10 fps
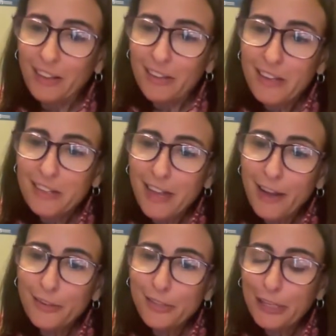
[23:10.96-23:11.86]
It
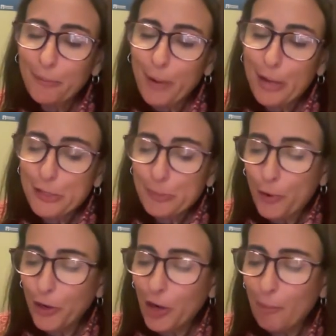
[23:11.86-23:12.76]
sounds like it makes it
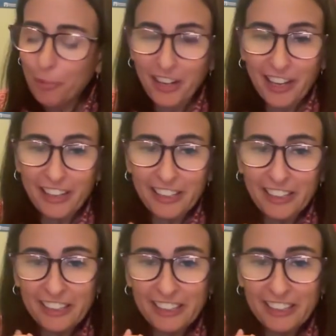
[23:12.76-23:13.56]
more complicated.